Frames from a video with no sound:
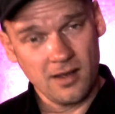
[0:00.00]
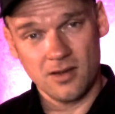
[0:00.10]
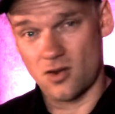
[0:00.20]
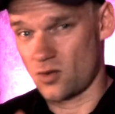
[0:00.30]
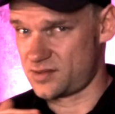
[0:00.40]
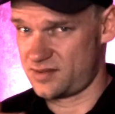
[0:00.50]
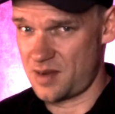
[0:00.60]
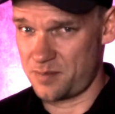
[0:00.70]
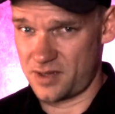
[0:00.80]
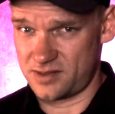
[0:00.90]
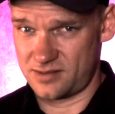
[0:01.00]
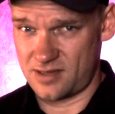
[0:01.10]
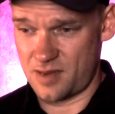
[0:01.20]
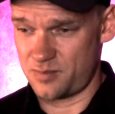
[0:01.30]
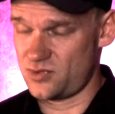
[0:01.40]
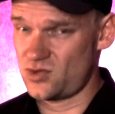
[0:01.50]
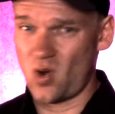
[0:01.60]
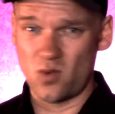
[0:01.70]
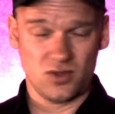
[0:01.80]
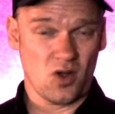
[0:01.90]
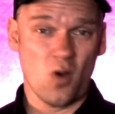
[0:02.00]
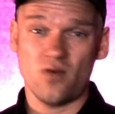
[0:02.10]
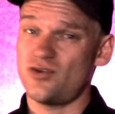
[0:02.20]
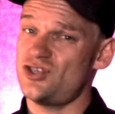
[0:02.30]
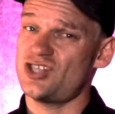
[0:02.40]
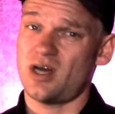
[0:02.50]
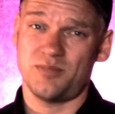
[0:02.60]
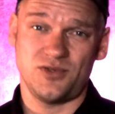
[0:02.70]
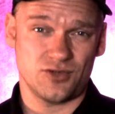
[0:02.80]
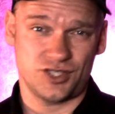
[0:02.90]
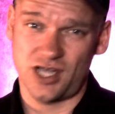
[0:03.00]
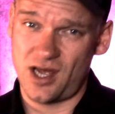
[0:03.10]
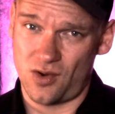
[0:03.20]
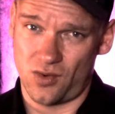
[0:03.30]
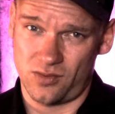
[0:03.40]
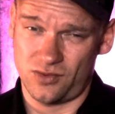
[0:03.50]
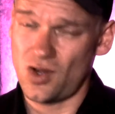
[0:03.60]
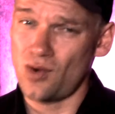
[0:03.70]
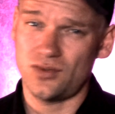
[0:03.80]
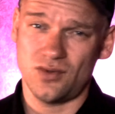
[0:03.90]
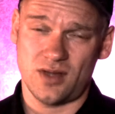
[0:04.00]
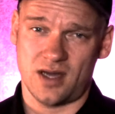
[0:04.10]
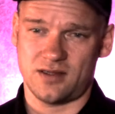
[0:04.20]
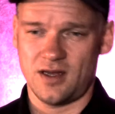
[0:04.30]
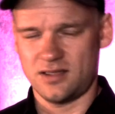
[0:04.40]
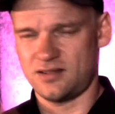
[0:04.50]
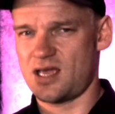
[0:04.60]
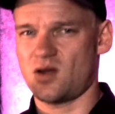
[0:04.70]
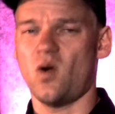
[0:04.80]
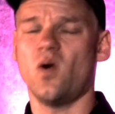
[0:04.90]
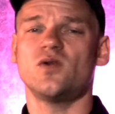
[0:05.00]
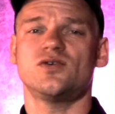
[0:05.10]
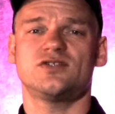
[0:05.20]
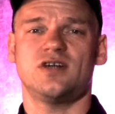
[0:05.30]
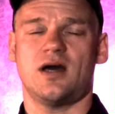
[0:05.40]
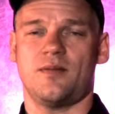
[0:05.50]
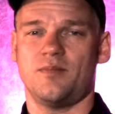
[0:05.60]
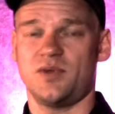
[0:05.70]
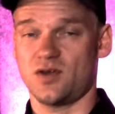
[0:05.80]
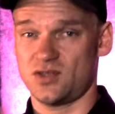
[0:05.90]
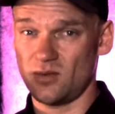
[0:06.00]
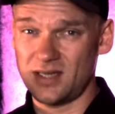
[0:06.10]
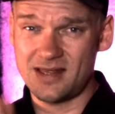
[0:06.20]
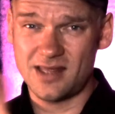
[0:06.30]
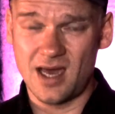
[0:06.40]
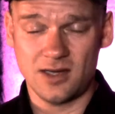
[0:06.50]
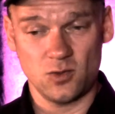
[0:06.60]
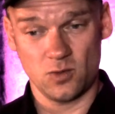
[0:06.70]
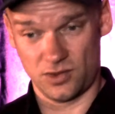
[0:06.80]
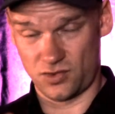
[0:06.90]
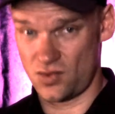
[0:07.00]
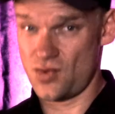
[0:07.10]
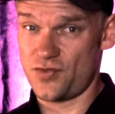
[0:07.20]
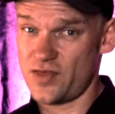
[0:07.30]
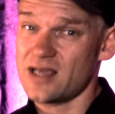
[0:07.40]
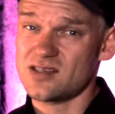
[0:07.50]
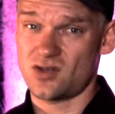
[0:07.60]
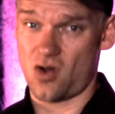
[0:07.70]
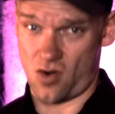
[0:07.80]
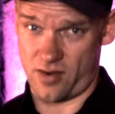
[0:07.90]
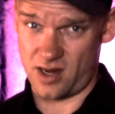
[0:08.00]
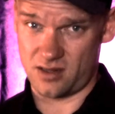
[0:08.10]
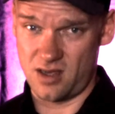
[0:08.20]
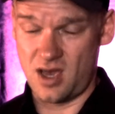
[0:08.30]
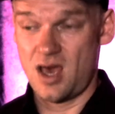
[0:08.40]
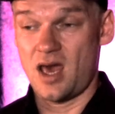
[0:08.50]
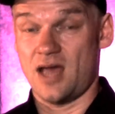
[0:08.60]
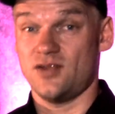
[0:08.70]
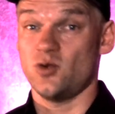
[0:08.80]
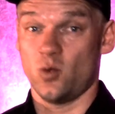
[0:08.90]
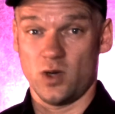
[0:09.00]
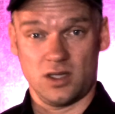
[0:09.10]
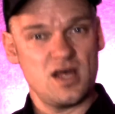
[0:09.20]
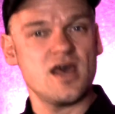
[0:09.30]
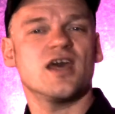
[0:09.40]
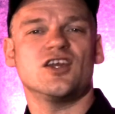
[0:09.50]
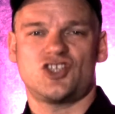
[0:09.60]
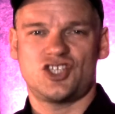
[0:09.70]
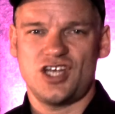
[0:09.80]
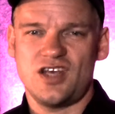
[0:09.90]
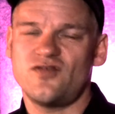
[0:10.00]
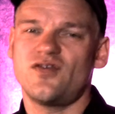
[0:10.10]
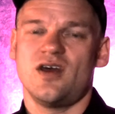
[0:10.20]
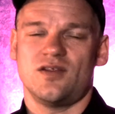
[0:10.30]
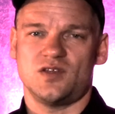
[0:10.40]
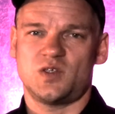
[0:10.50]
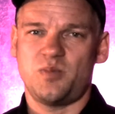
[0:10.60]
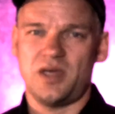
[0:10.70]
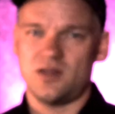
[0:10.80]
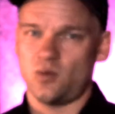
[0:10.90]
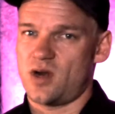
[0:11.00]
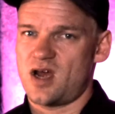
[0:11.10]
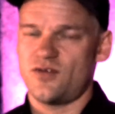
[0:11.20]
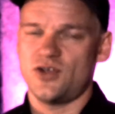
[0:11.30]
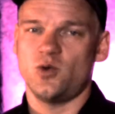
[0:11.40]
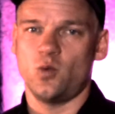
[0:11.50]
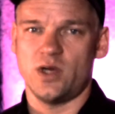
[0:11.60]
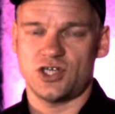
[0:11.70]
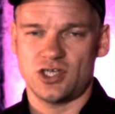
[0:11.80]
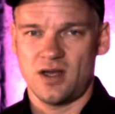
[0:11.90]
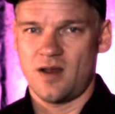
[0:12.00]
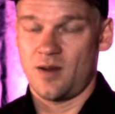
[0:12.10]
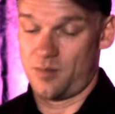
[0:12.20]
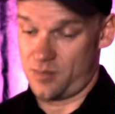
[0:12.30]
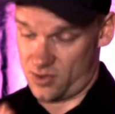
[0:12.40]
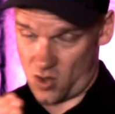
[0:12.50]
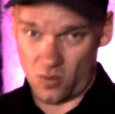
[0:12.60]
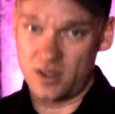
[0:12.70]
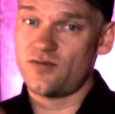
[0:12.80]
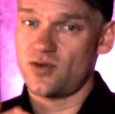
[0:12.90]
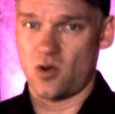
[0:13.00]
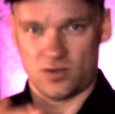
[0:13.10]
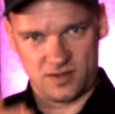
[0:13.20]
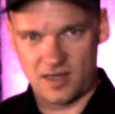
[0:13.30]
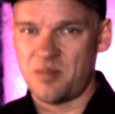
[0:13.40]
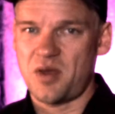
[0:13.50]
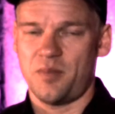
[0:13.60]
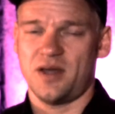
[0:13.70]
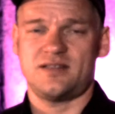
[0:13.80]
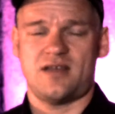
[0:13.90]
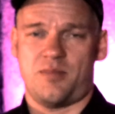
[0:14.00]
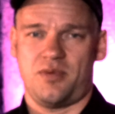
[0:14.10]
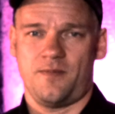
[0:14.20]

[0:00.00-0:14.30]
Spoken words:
Go step by step. Don't overjump your shadow. Don't do that. Take all your time, because only then you will do things correct and you will achieve the speed, whatever you wish, but only if you go step by step.